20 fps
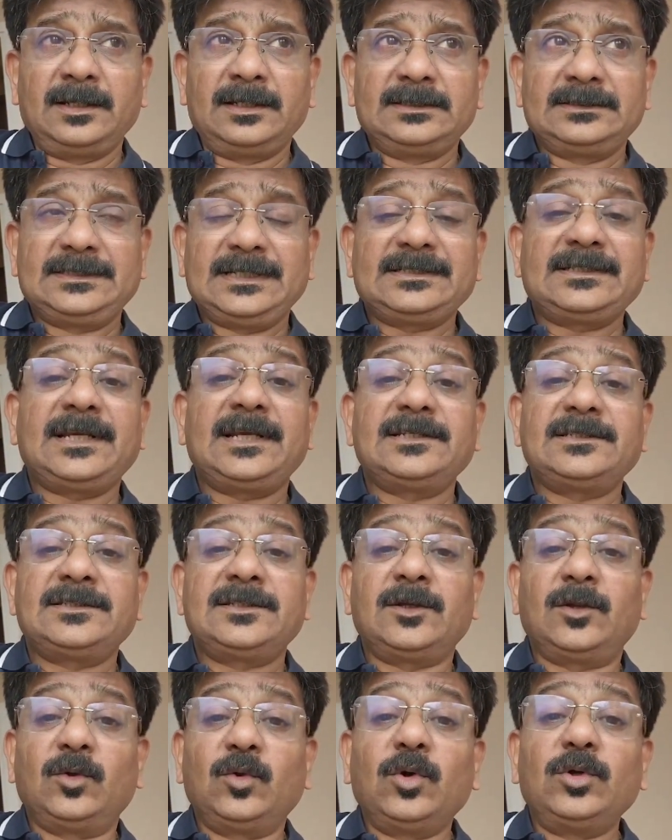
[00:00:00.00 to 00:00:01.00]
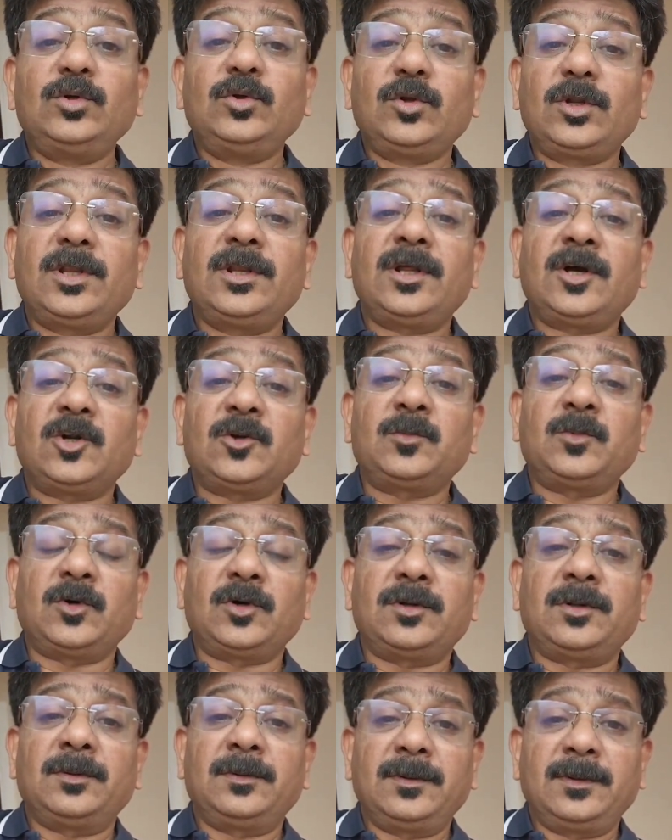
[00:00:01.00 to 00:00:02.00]
such as low urine
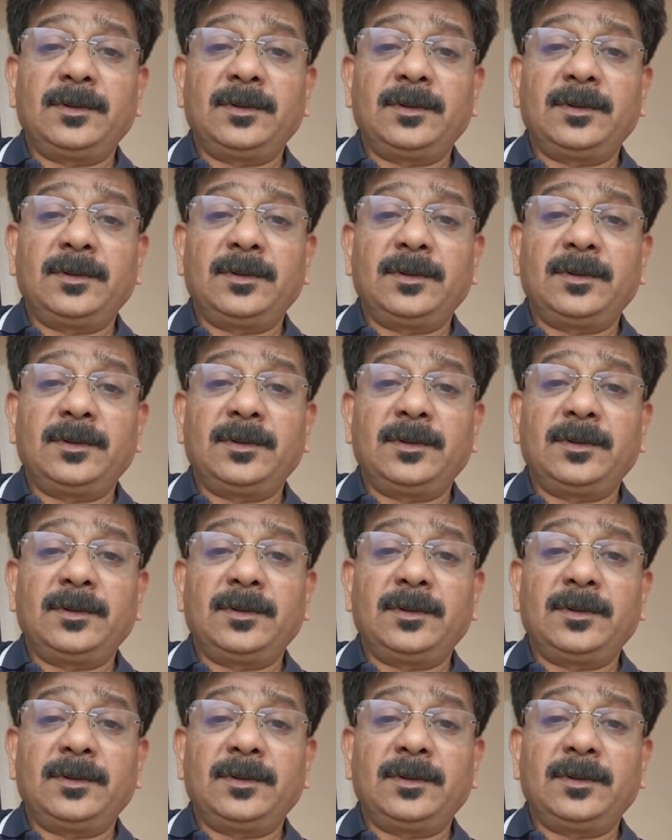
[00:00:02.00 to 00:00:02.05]
output,